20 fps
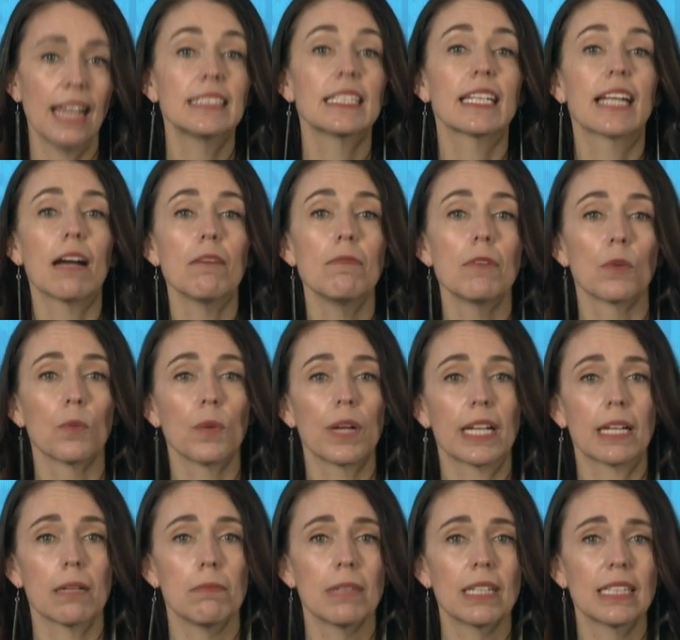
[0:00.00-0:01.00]
As a government,
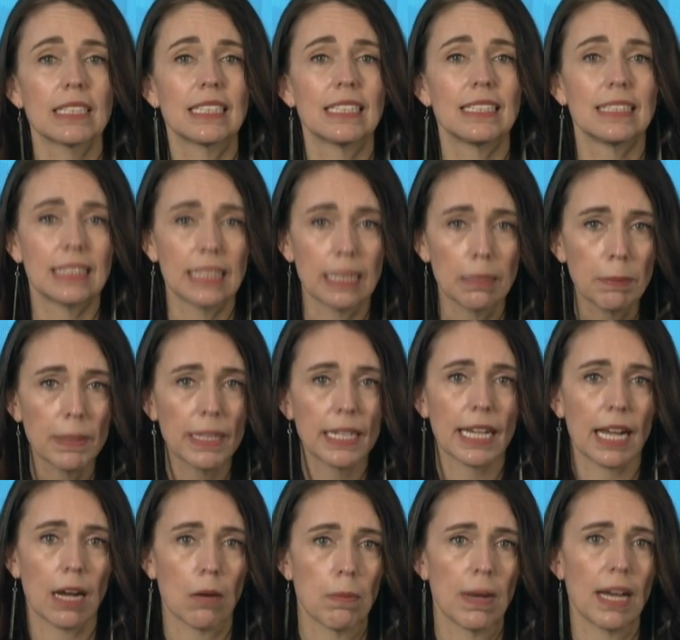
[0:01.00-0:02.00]
we're committed to
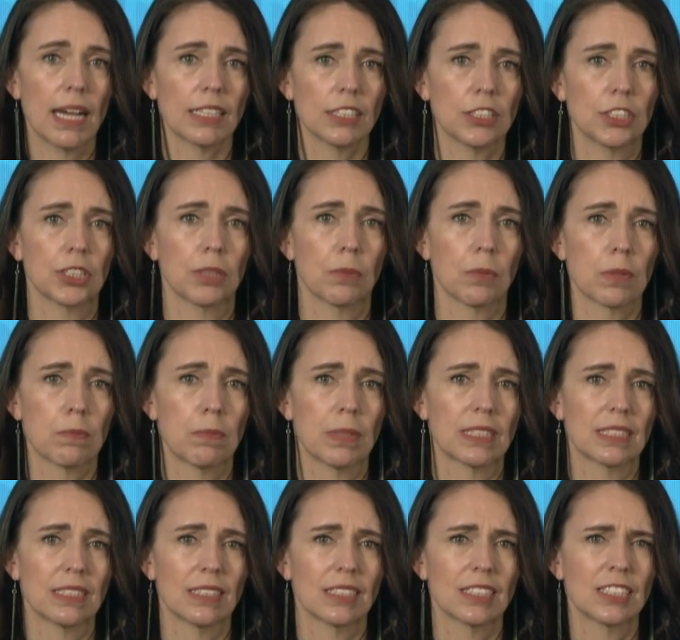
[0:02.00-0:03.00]
deepening our partnership with
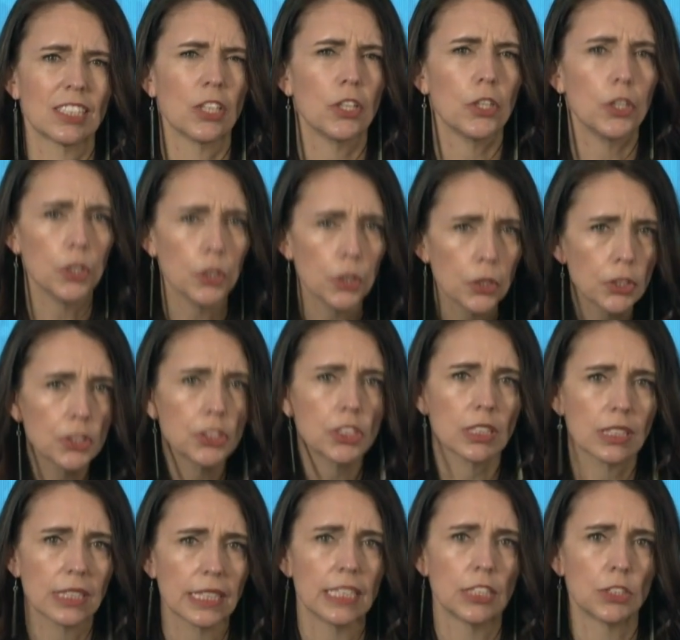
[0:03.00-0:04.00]
business to
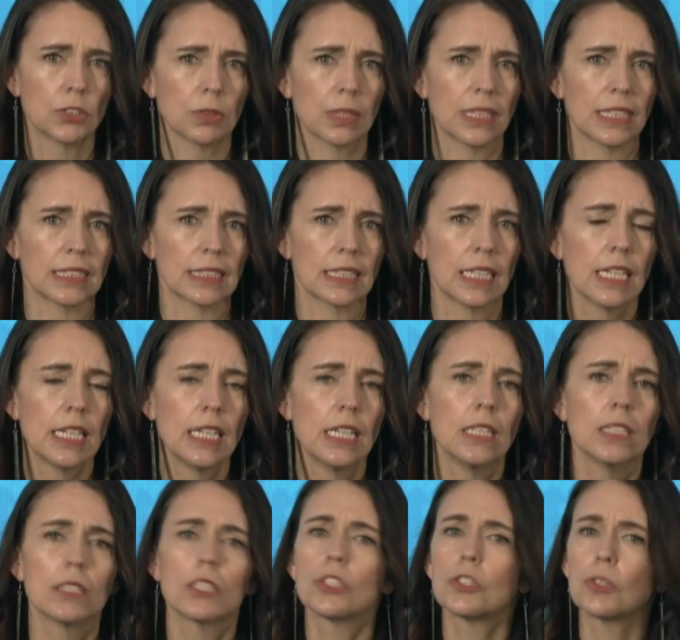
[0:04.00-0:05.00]
urgently address
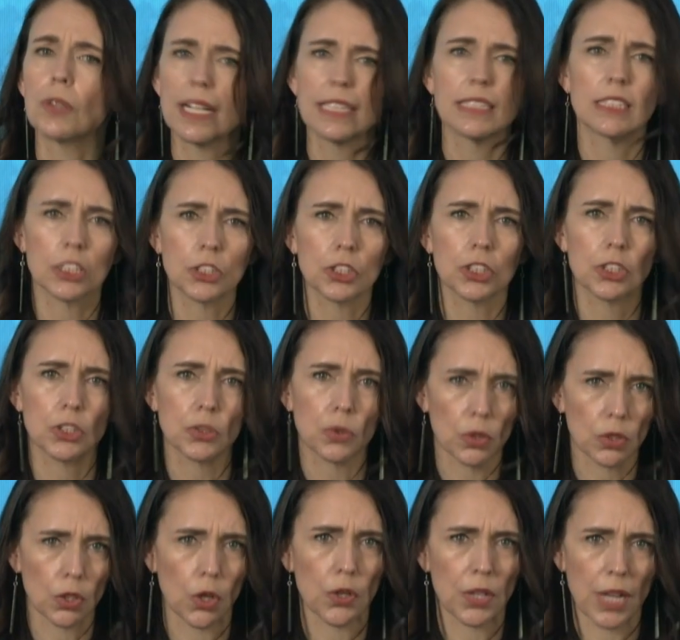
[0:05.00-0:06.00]
the transition
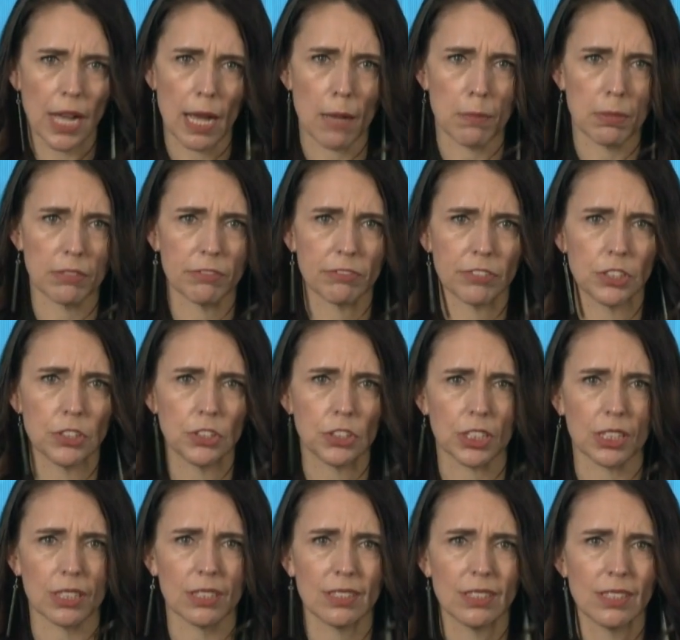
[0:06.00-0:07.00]
to a low carbon
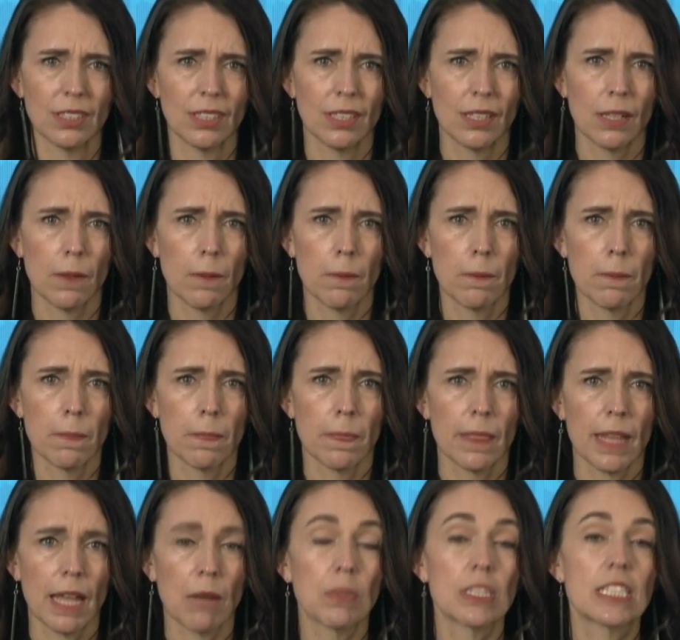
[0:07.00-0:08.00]
future.
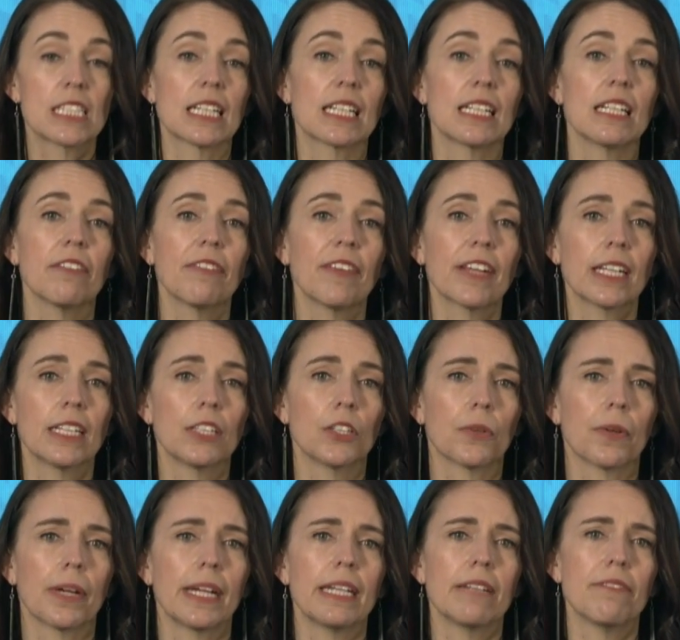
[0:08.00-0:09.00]
And with
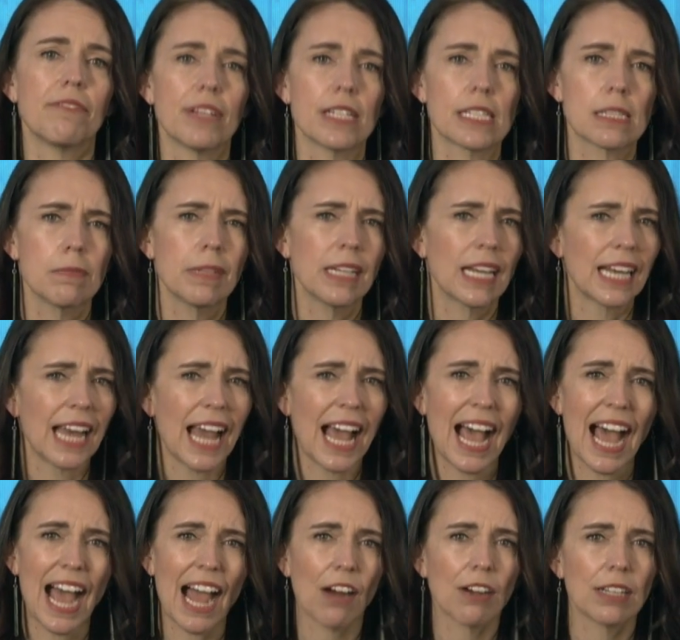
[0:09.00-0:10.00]
significant green investment and
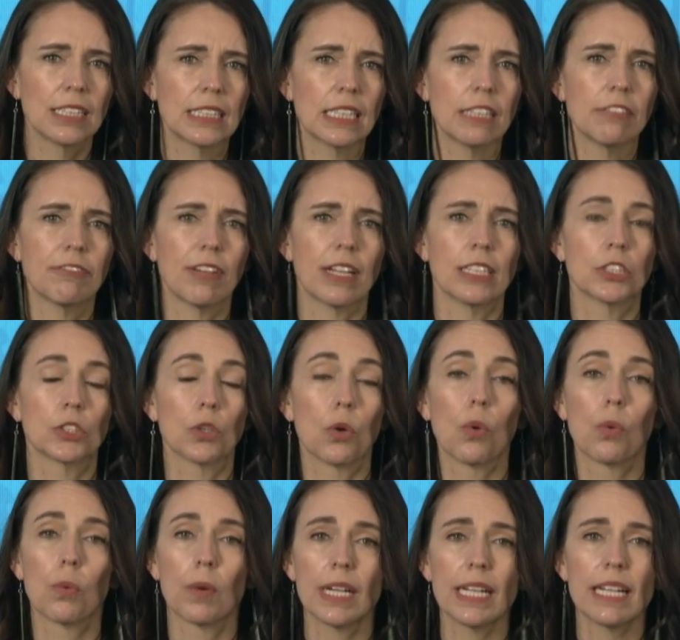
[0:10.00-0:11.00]
R&D funds
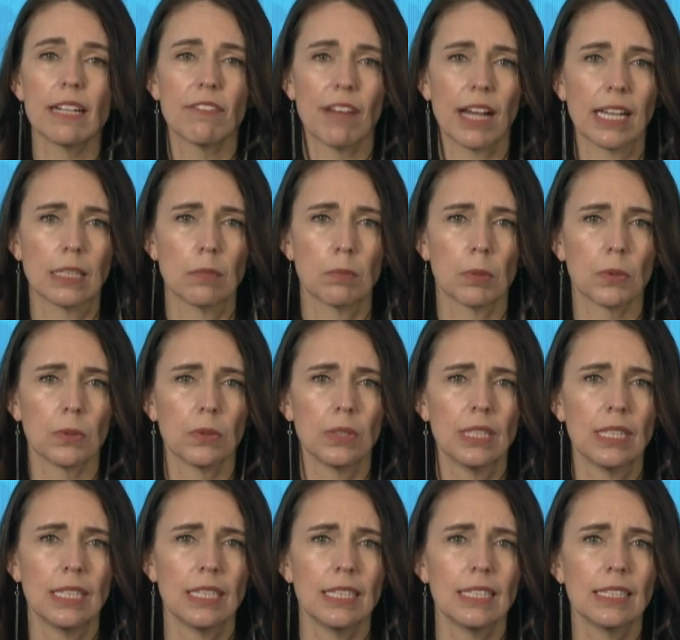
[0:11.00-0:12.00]
already
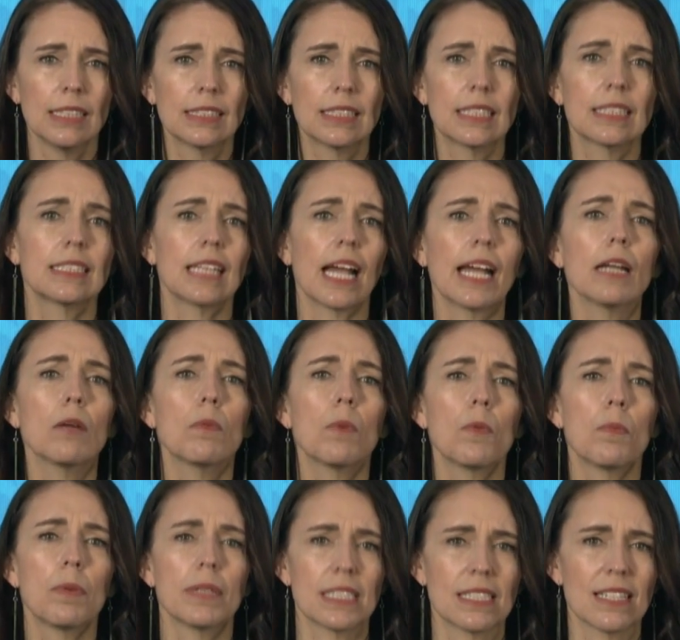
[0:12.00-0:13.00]
available,
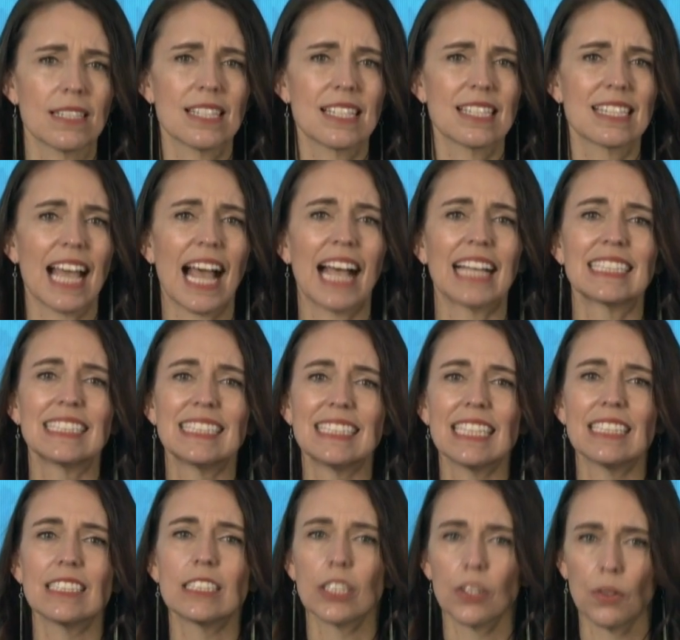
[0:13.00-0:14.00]
sustainable businesses are
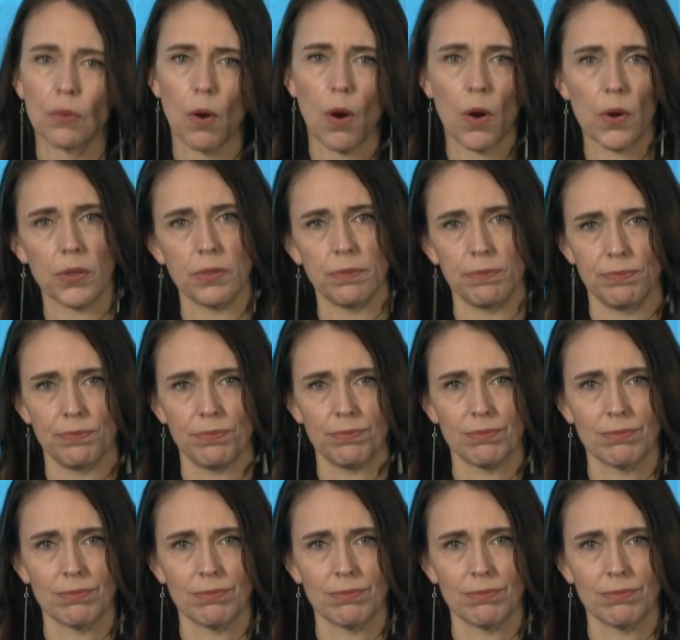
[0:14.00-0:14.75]
set to grow.